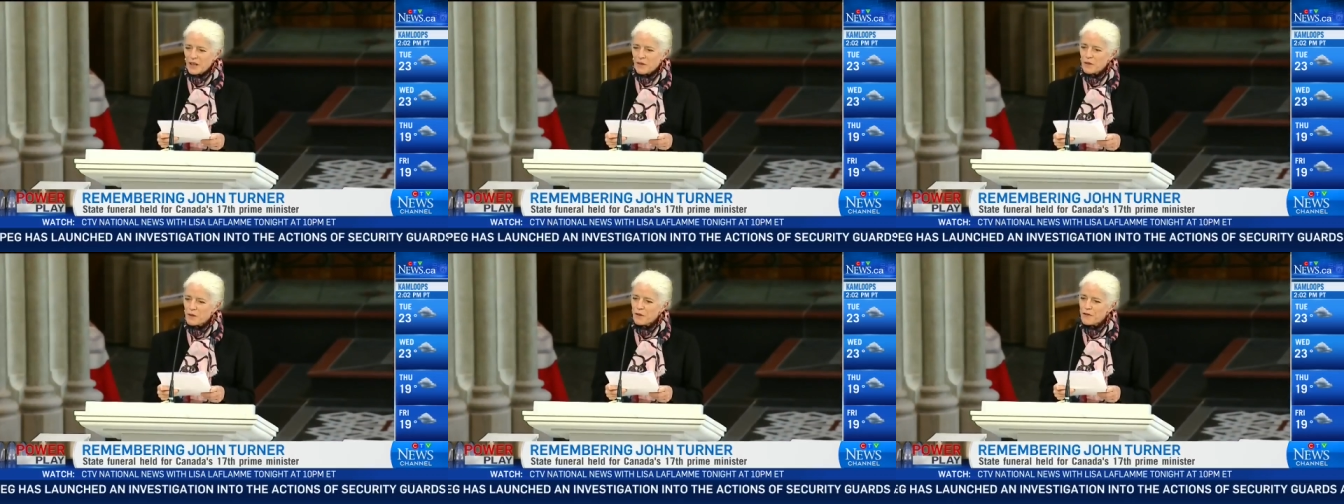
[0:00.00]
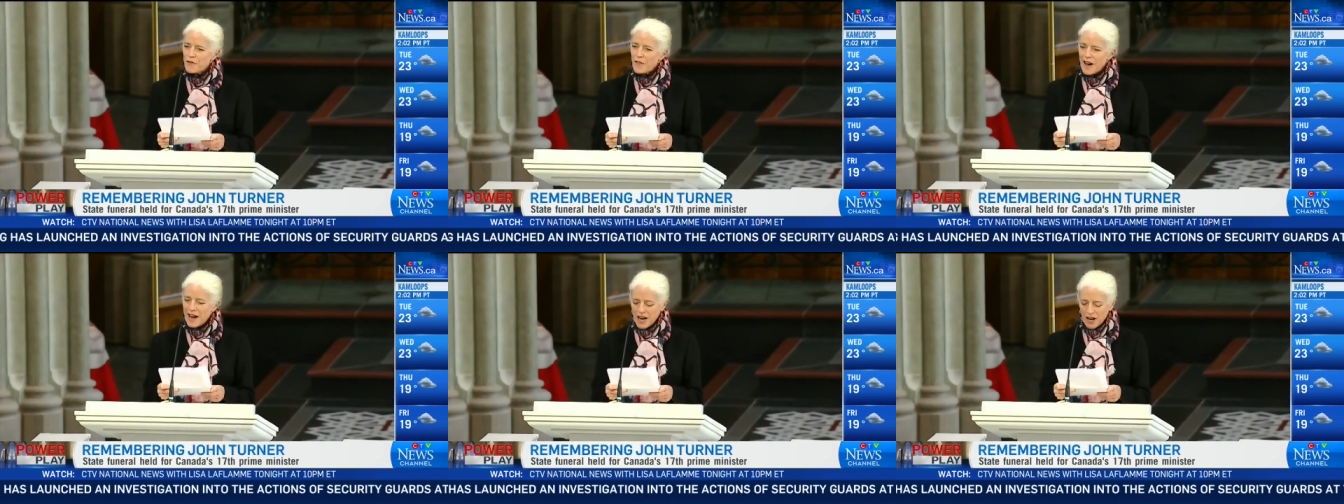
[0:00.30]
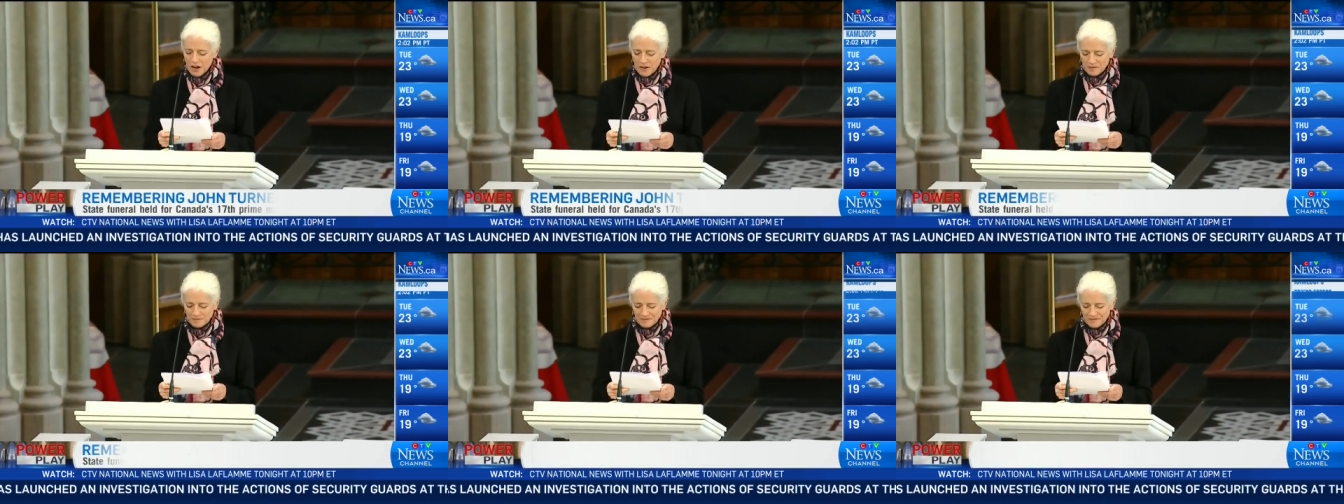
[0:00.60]
over the
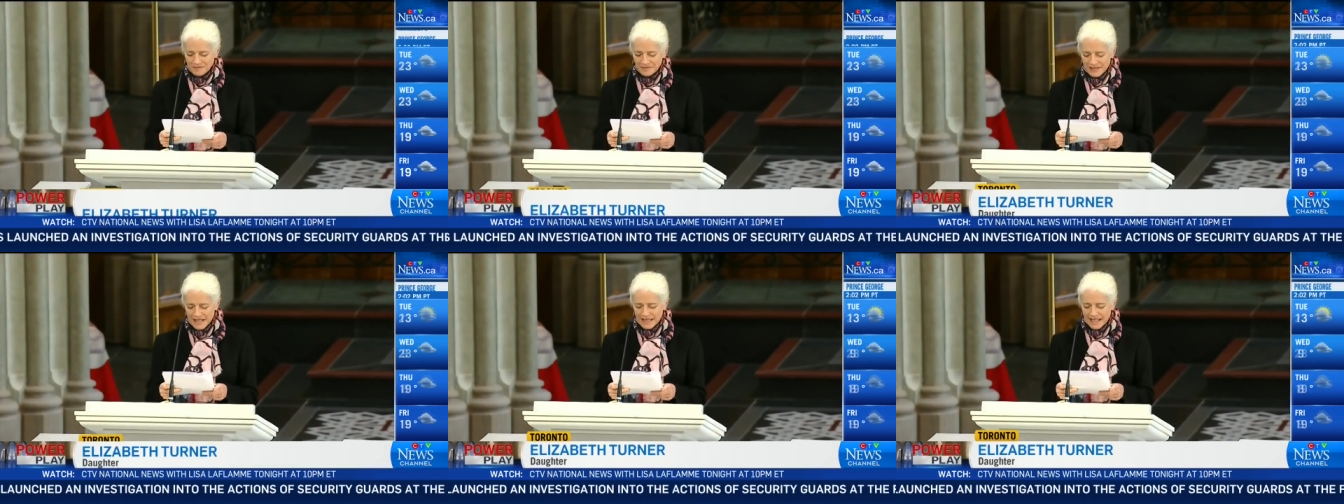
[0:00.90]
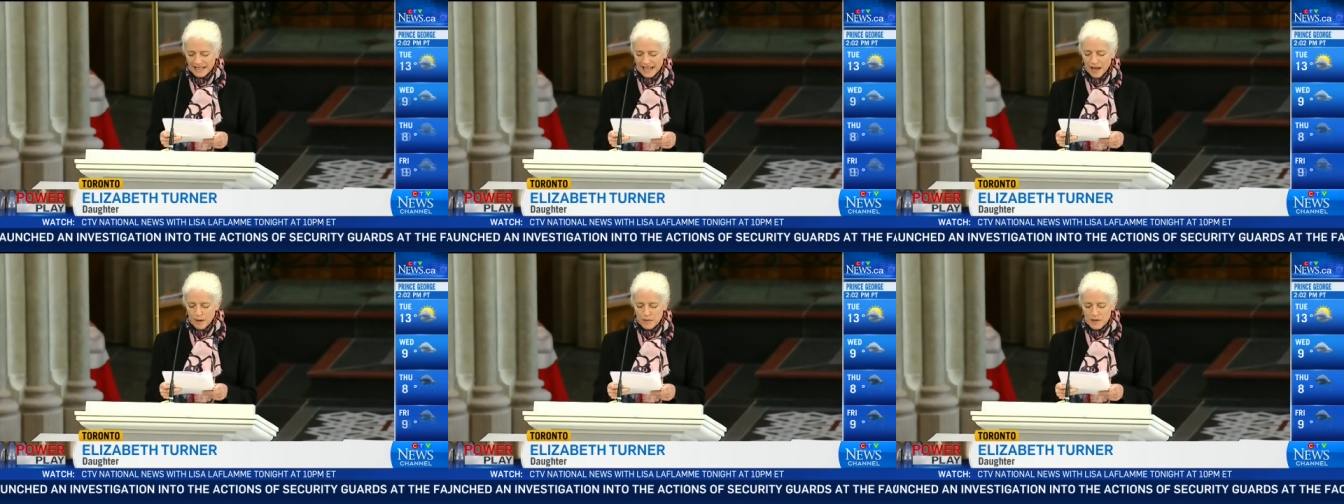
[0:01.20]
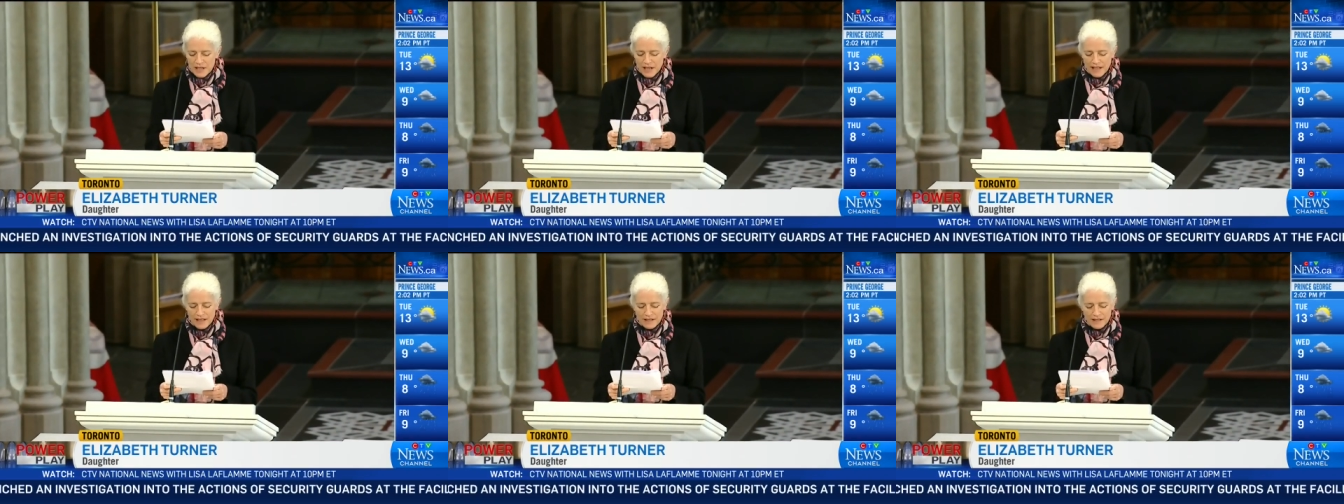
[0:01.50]
fire at the
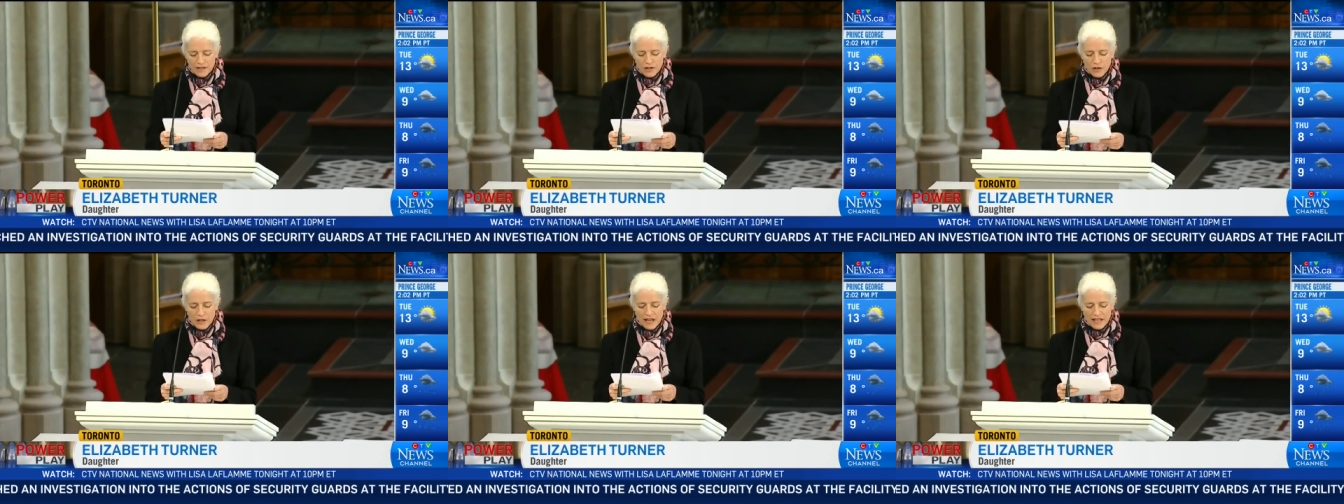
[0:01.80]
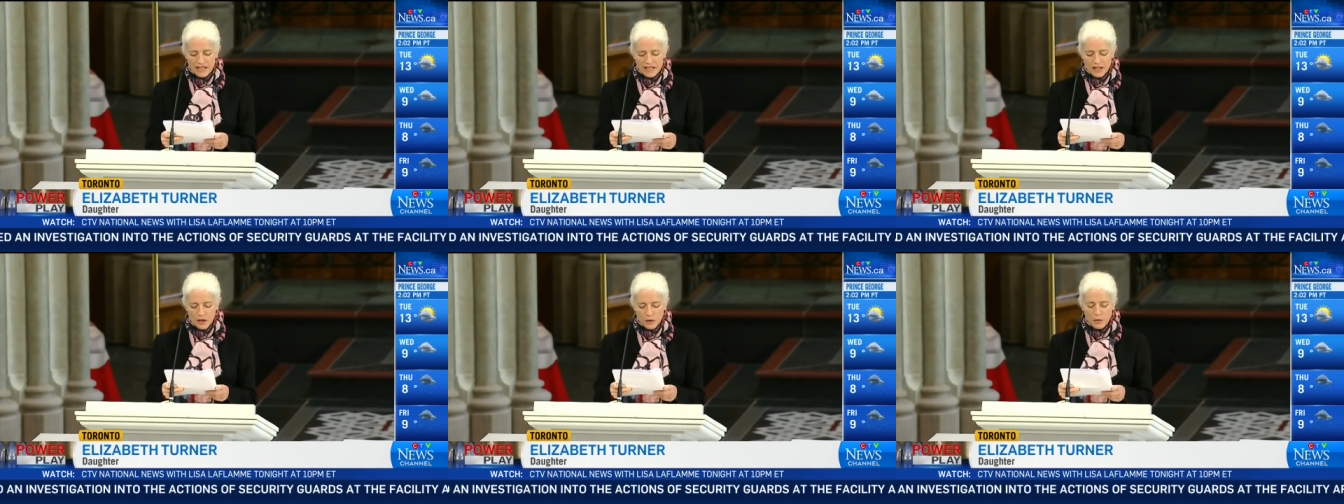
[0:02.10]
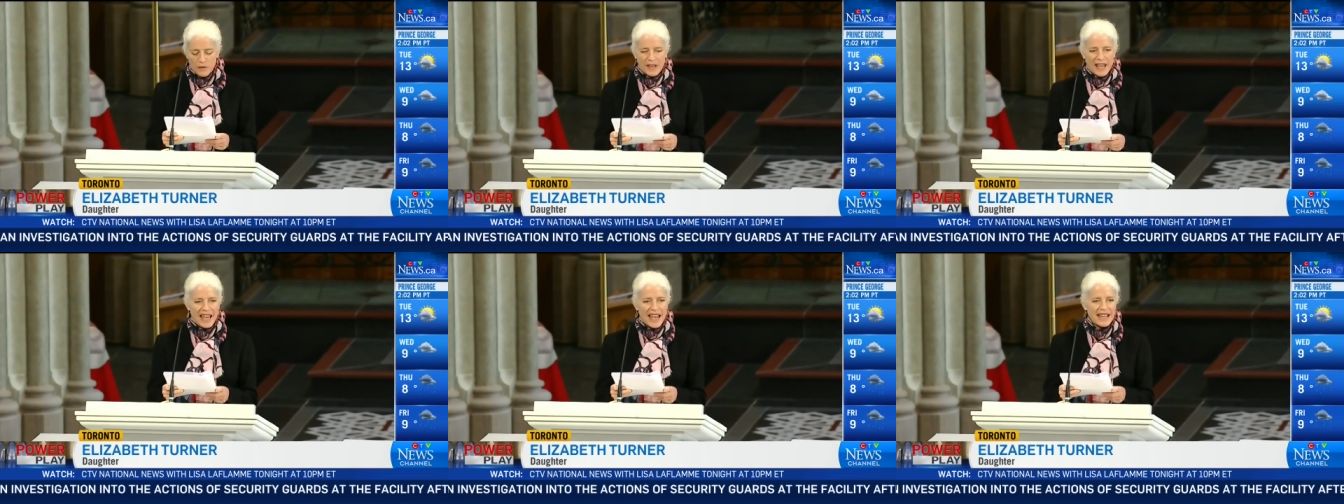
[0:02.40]
campsite, cooking dinner
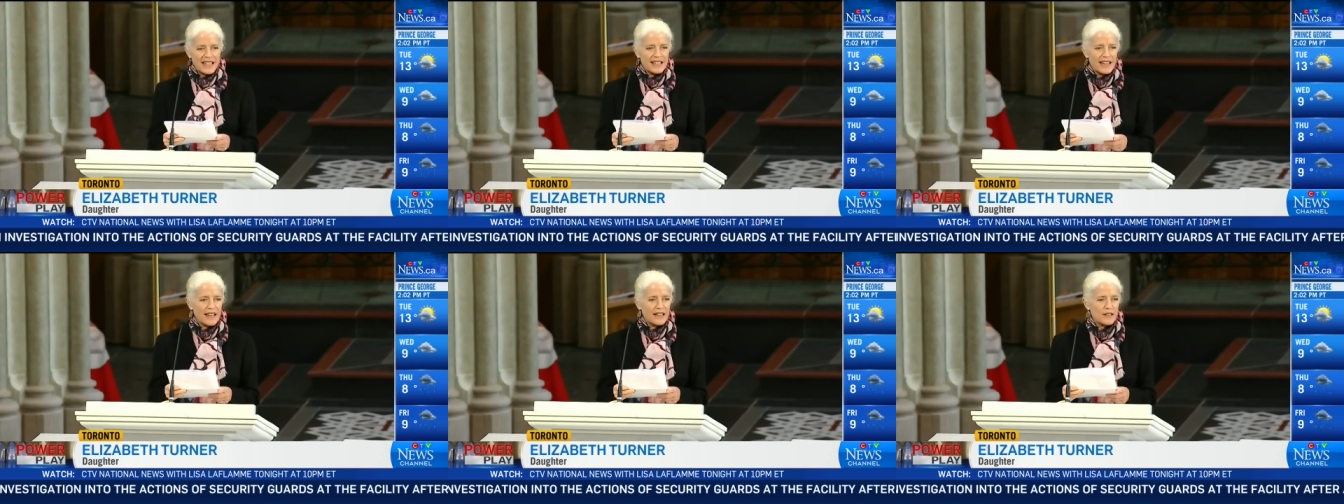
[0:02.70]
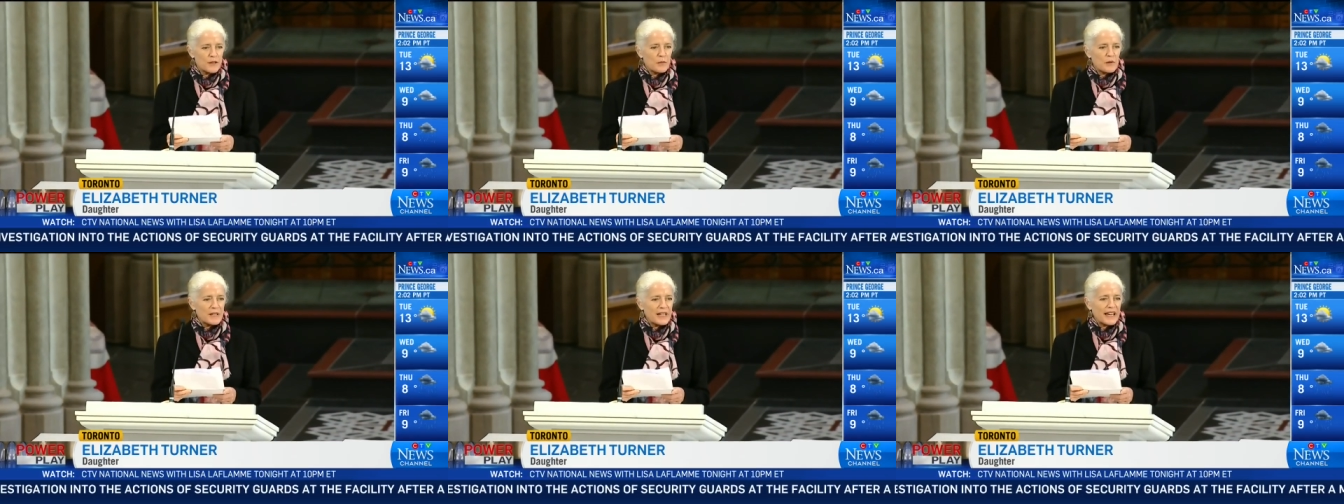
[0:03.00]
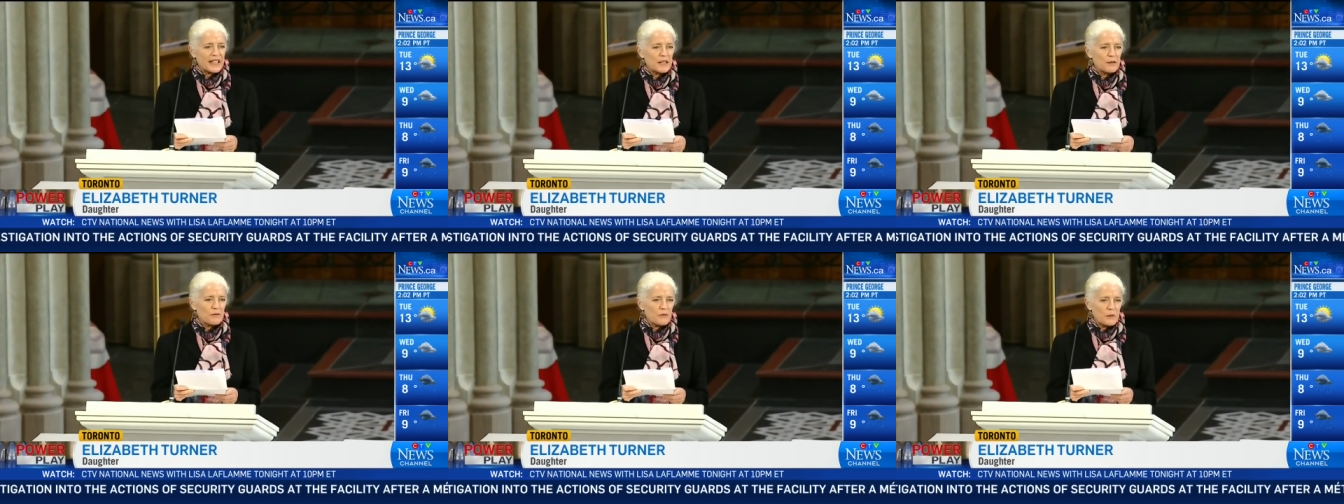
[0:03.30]
with a head net to
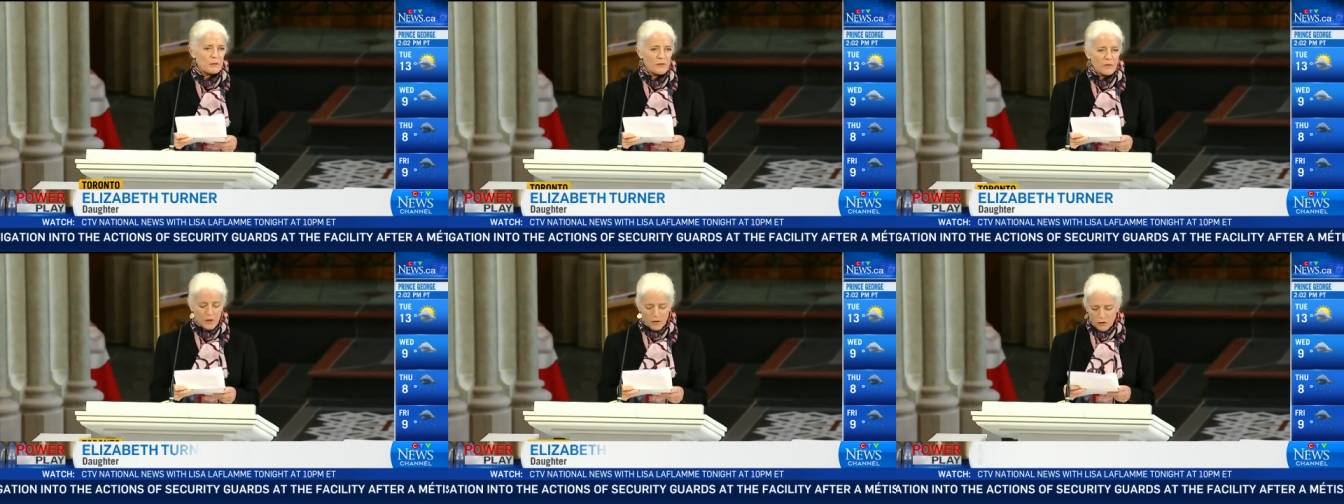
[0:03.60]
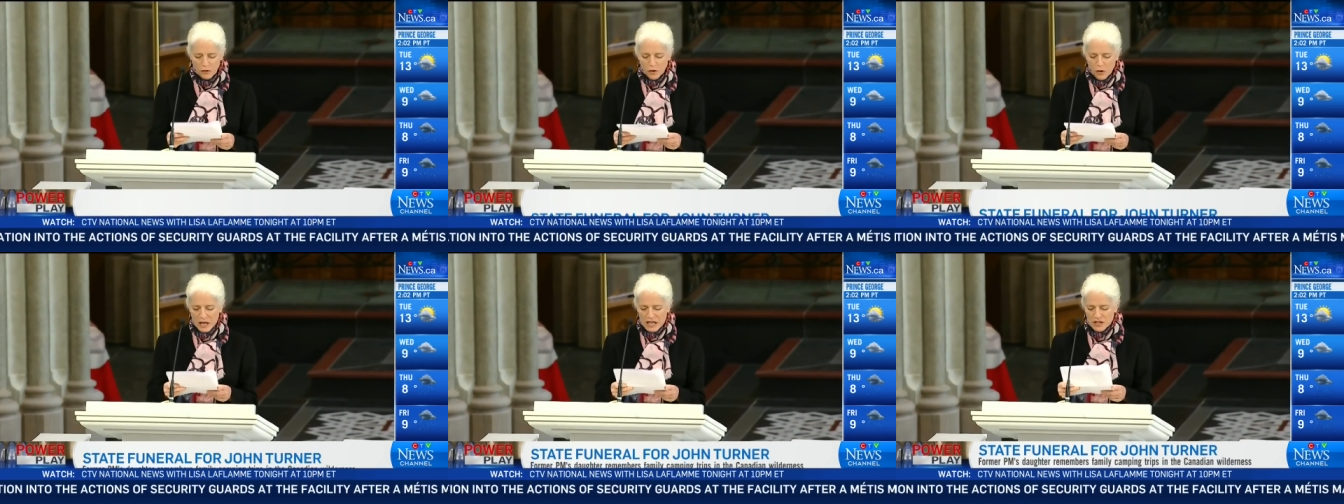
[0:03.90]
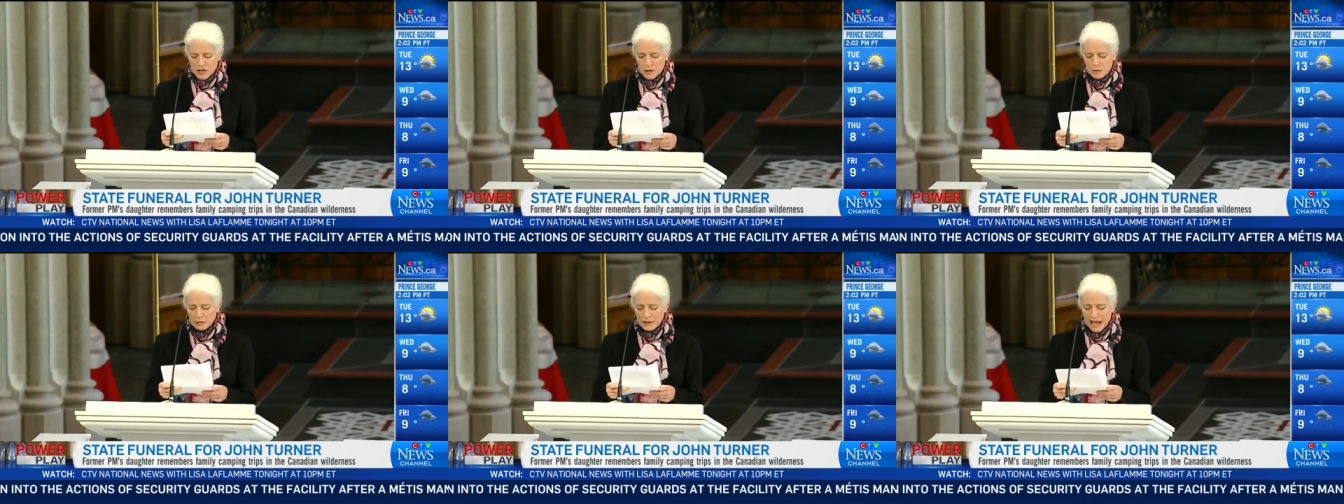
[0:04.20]
protect him from the
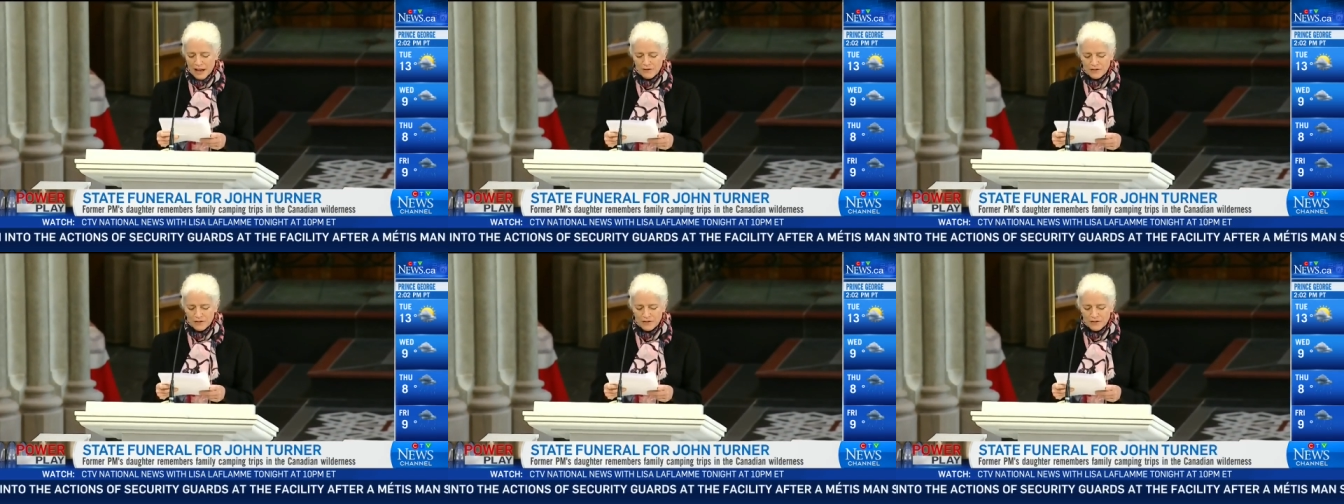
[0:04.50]
voracious black